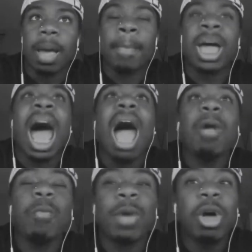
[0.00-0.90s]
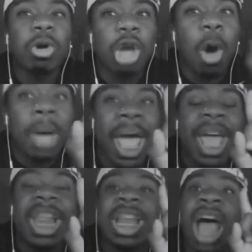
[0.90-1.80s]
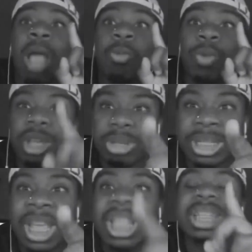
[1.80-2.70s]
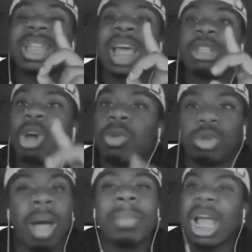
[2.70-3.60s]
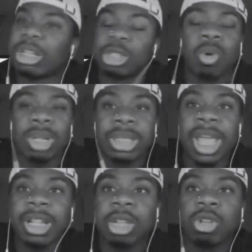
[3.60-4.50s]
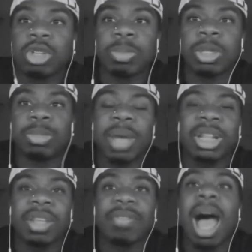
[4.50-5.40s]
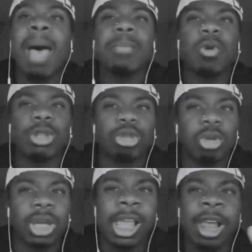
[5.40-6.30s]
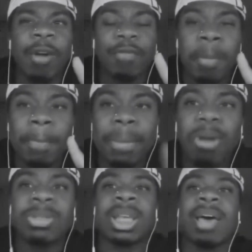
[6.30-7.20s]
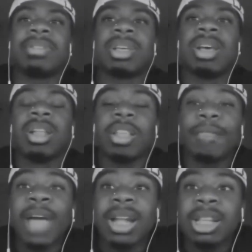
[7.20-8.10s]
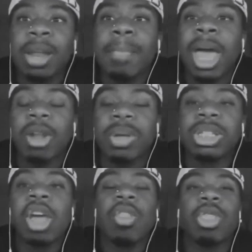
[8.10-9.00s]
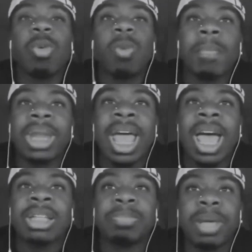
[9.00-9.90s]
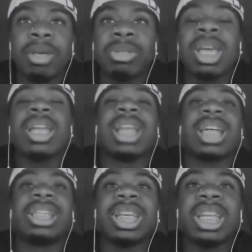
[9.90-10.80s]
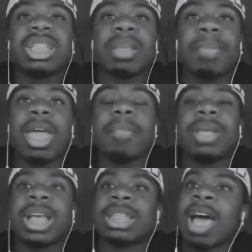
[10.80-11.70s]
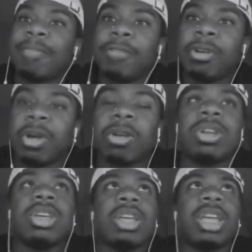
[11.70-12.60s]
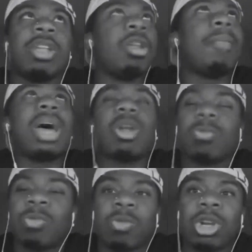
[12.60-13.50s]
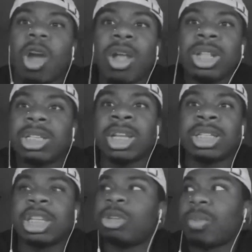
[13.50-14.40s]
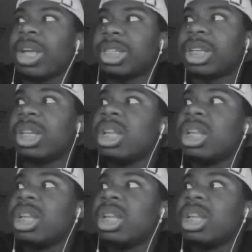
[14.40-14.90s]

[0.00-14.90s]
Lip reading: But I will go ahead and I will say this, because I told you, I'm not just going to take the dude's perspective. I'm going to look at it from both sides. The fact of the matter is, the woman has bills that she needs to pay, because I feel her. No matter, regardless of the situation,